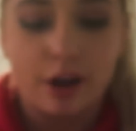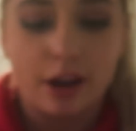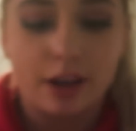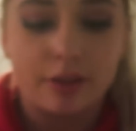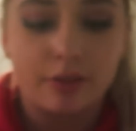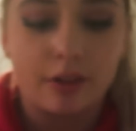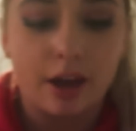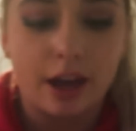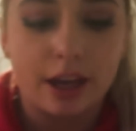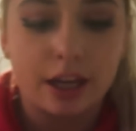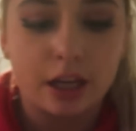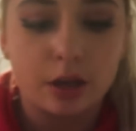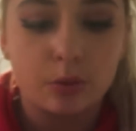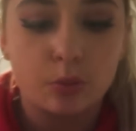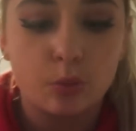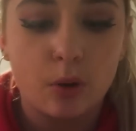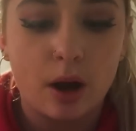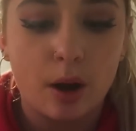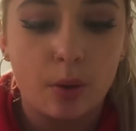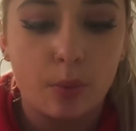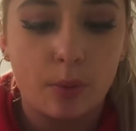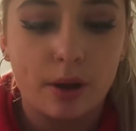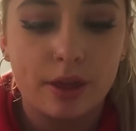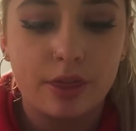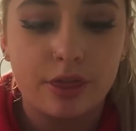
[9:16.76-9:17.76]
ring that I can
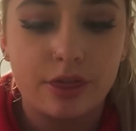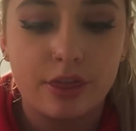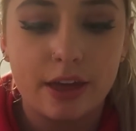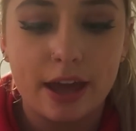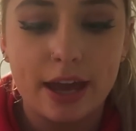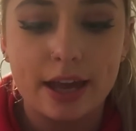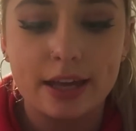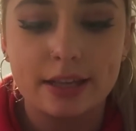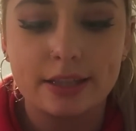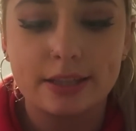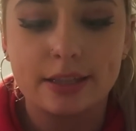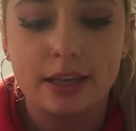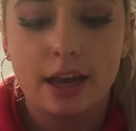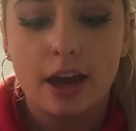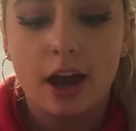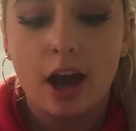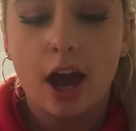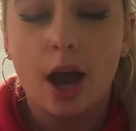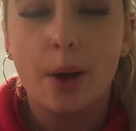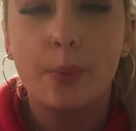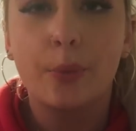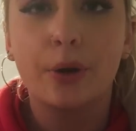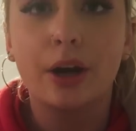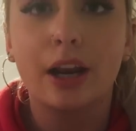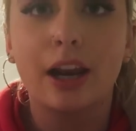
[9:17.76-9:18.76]
wear with this.
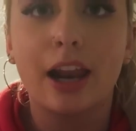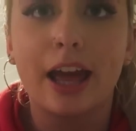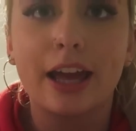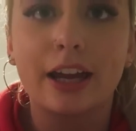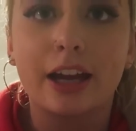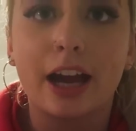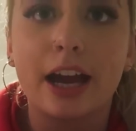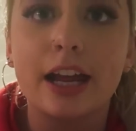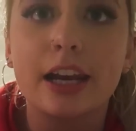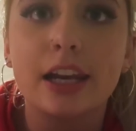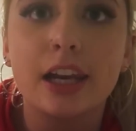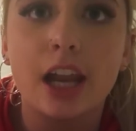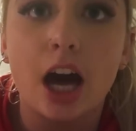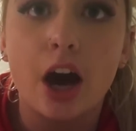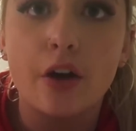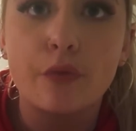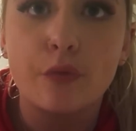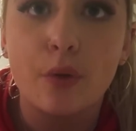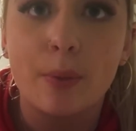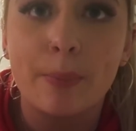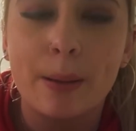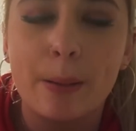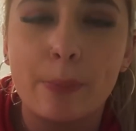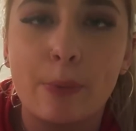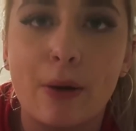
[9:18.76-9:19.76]
I
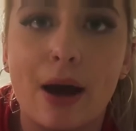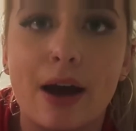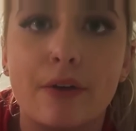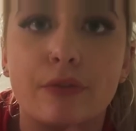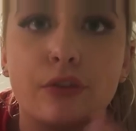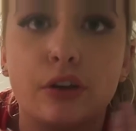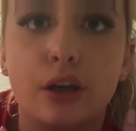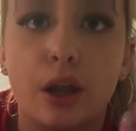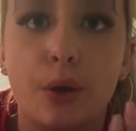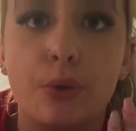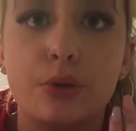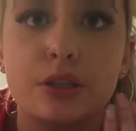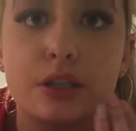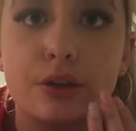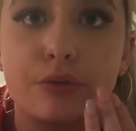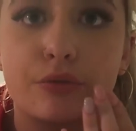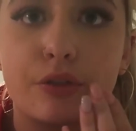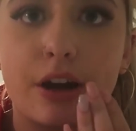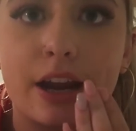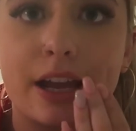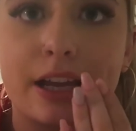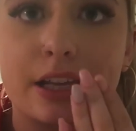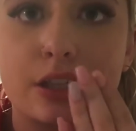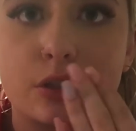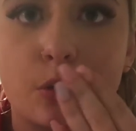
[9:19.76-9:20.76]
love when people have loads
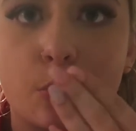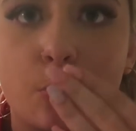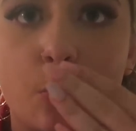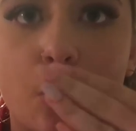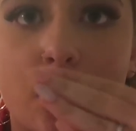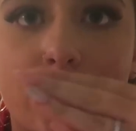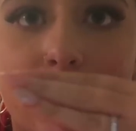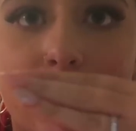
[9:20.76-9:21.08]
of rings on